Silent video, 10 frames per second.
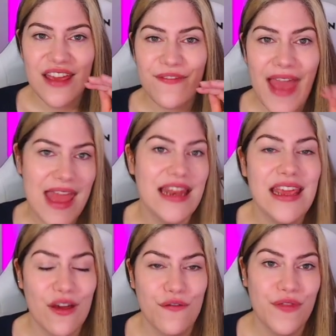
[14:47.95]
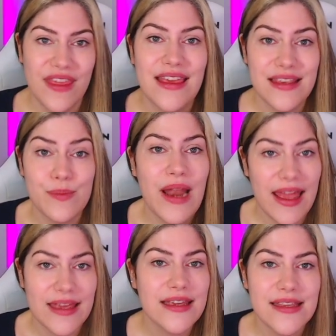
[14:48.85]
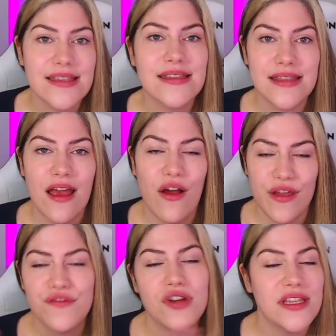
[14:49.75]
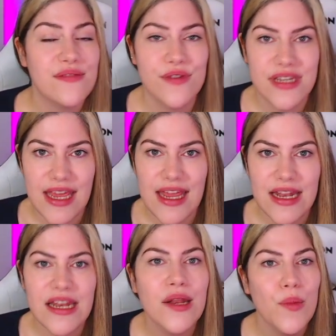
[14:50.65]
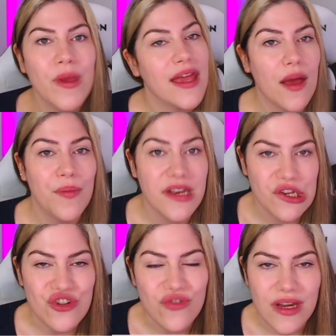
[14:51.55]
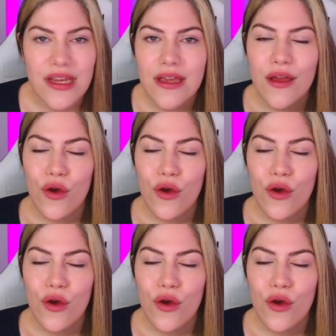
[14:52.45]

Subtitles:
If any of these players that I have transferred in pick up an injury,